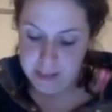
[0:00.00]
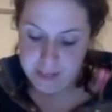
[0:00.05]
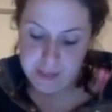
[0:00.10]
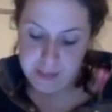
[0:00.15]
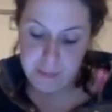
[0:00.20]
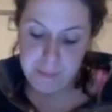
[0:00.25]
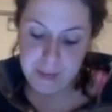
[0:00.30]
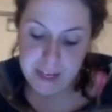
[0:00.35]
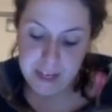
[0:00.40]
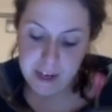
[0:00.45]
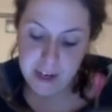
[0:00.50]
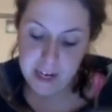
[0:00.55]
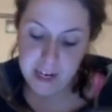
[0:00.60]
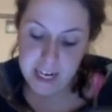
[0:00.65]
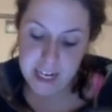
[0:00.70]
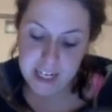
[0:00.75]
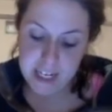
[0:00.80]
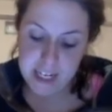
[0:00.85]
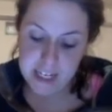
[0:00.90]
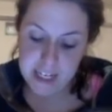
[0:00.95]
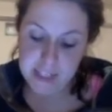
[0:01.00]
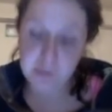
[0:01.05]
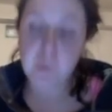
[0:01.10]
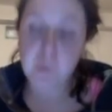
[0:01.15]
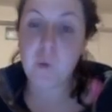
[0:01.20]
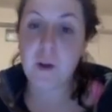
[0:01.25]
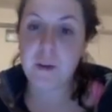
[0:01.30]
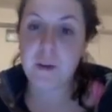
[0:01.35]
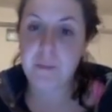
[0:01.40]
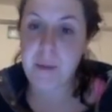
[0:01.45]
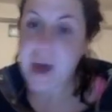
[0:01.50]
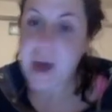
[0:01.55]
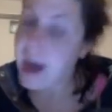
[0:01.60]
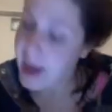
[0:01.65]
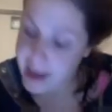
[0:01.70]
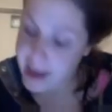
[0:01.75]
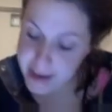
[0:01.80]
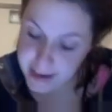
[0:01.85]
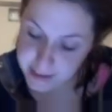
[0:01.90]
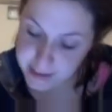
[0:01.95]
The period is 1
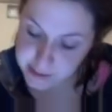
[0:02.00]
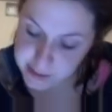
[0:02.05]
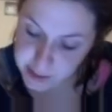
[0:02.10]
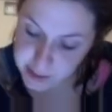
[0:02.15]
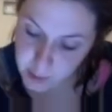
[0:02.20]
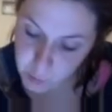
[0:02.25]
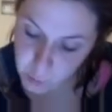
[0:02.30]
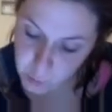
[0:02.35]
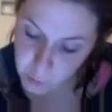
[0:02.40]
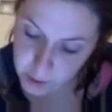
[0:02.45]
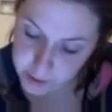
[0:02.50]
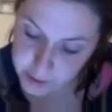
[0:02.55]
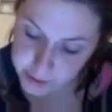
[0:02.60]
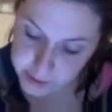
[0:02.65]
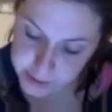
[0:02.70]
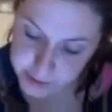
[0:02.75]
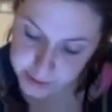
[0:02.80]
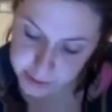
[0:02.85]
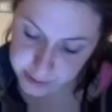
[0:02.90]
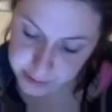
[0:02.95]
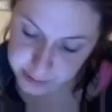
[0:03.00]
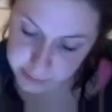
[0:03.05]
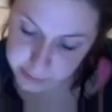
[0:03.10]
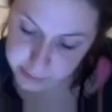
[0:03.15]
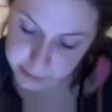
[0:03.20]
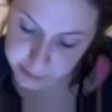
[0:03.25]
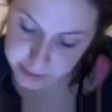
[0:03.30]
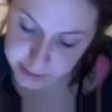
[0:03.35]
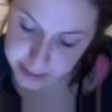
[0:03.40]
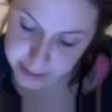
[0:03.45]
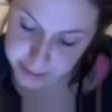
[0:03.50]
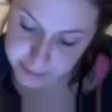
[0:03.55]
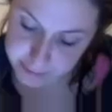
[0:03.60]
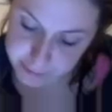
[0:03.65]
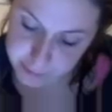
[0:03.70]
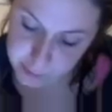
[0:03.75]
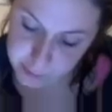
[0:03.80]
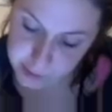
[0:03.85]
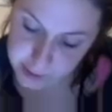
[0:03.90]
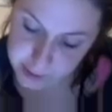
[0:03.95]
pi, so 1, 2, 3,
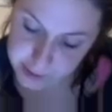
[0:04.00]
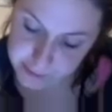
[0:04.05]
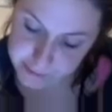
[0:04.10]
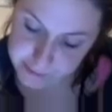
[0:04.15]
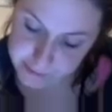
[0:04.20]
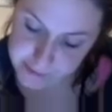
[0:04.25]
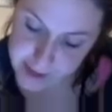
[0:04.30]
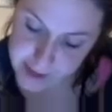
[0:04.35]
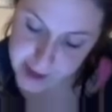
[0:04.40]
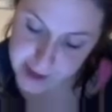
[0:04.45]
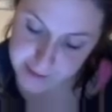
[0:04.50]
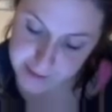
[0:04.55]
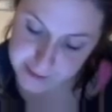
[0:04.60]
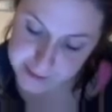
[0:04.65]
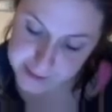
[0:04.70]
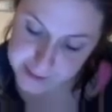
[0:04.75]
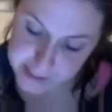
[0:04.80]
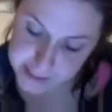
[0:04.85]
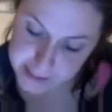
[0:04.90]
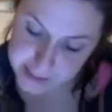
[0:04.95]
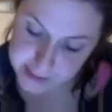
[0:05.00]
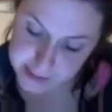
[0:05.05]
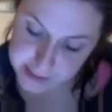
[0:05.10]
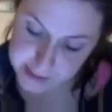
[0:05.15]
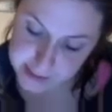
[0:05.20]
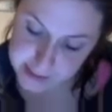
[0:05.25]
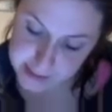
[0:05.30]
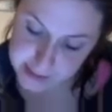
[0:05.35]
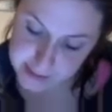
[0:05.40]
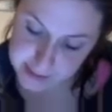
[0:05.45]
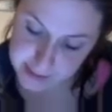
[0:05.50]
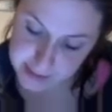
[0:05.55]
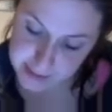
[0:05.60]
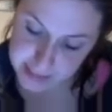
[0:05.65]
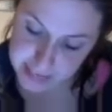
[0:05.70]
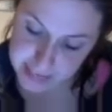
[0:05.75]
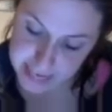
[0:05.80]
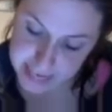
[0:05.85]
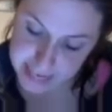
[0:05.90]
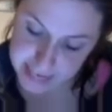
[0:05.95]
4, 5, 6, 7,
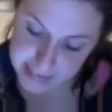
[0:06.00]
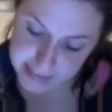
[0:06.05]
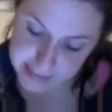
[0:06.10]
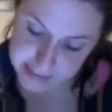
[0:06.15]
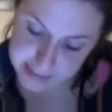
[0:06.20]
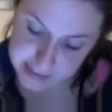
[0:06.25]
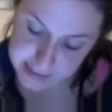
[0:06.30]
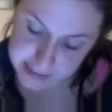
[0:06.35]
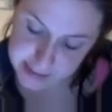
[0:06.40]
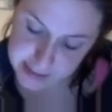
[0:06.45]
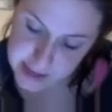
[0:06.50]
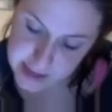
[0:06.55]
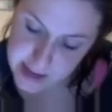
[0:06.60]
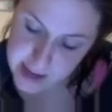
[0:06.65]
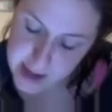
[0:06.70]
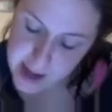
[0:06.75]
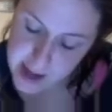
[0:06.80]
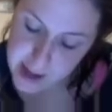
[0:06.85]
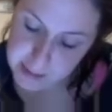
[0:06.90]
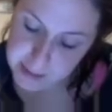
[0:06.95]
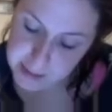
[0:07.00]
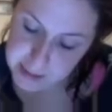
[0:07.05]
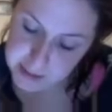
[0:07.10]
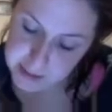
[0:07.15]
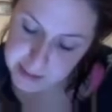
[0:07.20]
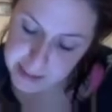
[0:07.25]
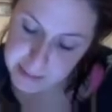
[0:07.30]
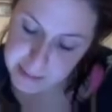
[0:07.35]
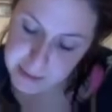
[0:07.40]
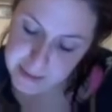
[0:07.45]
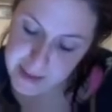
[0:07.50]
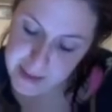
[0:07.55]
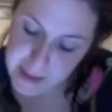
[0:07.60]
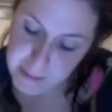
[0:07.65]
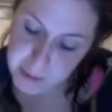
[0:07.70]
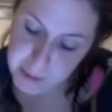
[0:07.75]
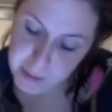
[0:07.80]
8. I'm going to label that